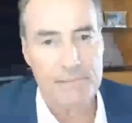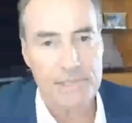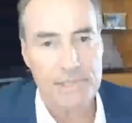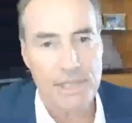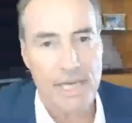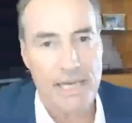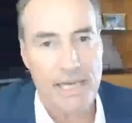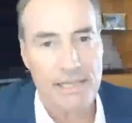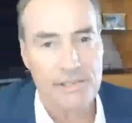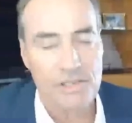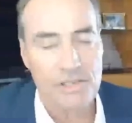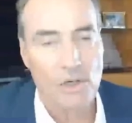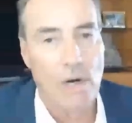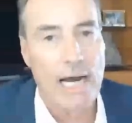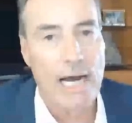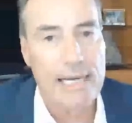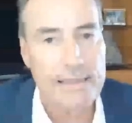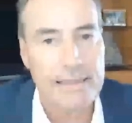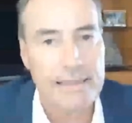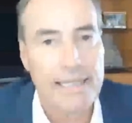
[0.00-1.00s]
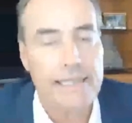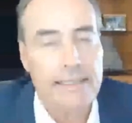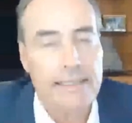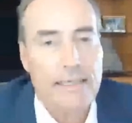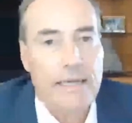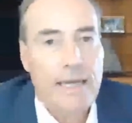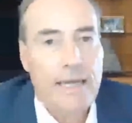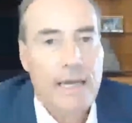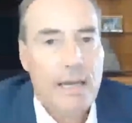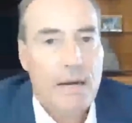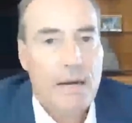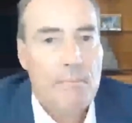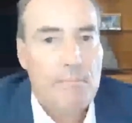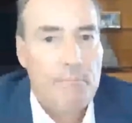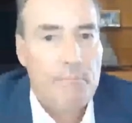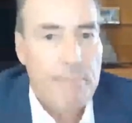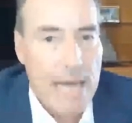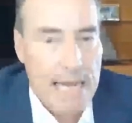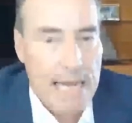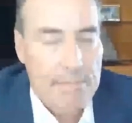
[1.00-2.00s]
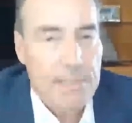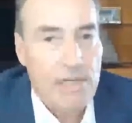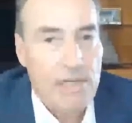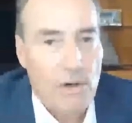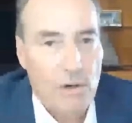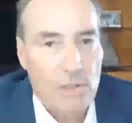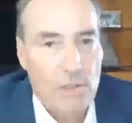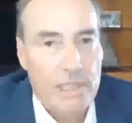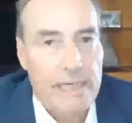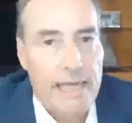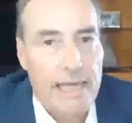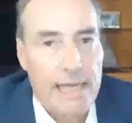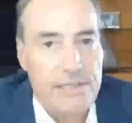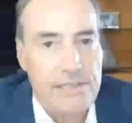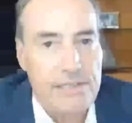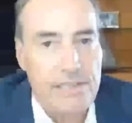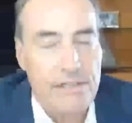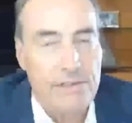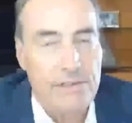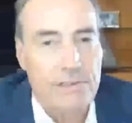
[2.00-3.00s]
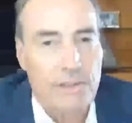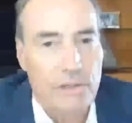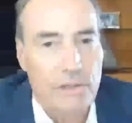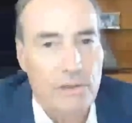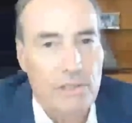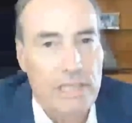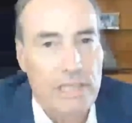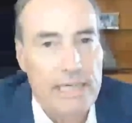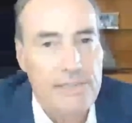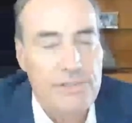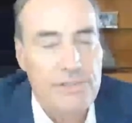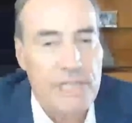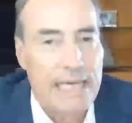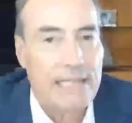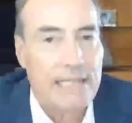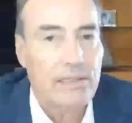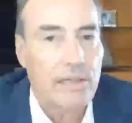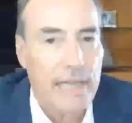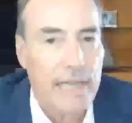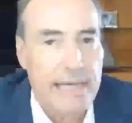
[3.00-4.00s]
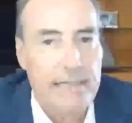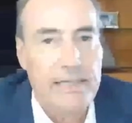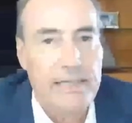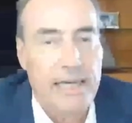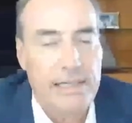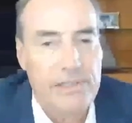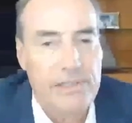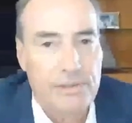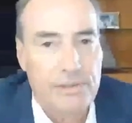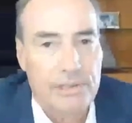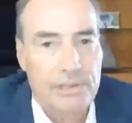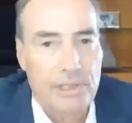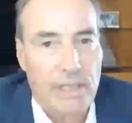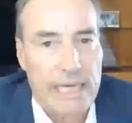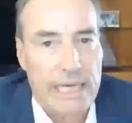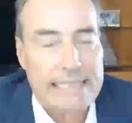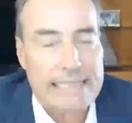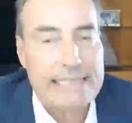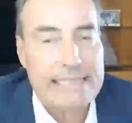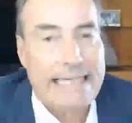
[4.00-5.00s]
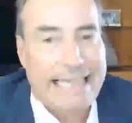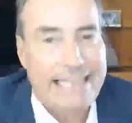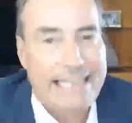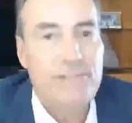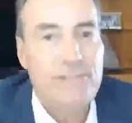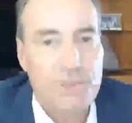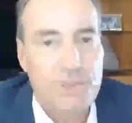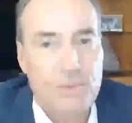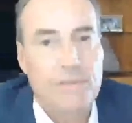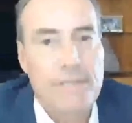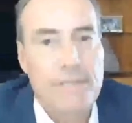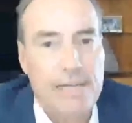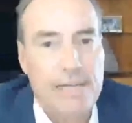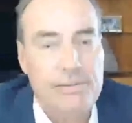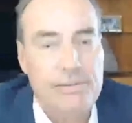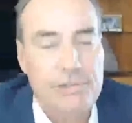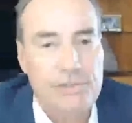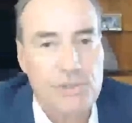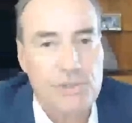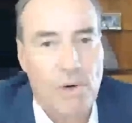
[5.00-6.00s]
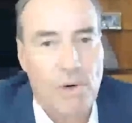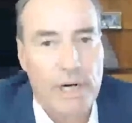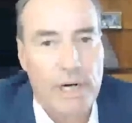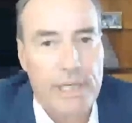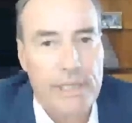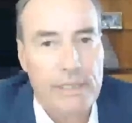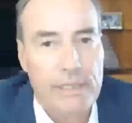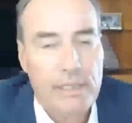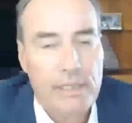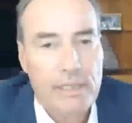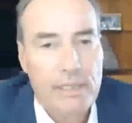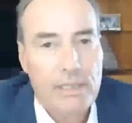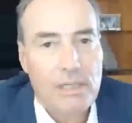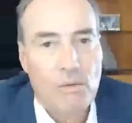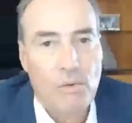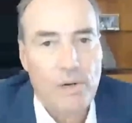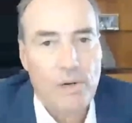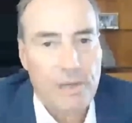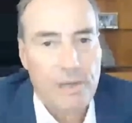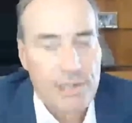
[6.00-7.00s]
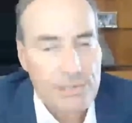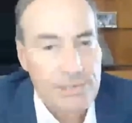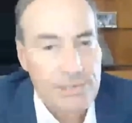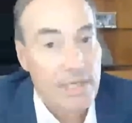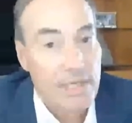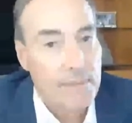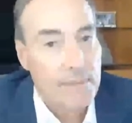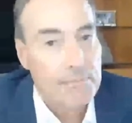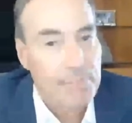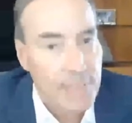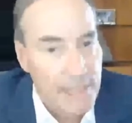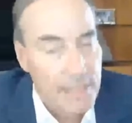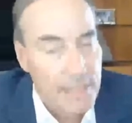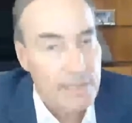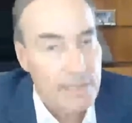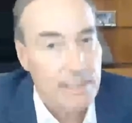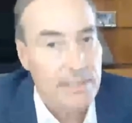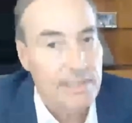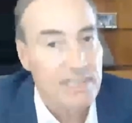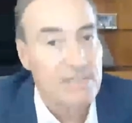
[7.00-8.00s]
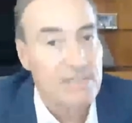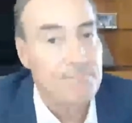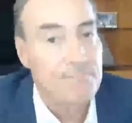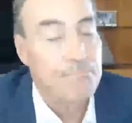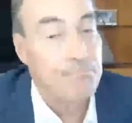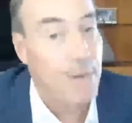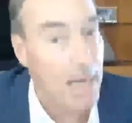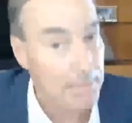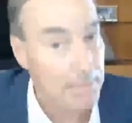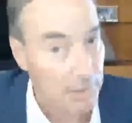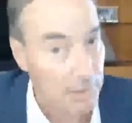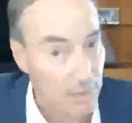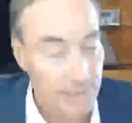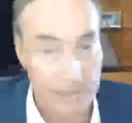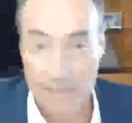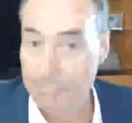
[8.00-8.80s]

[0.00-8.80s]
I'm saying. So I think maybe early next year at the earliest and late next year at the latest. In 2020, we're going to see a peak in this bubble.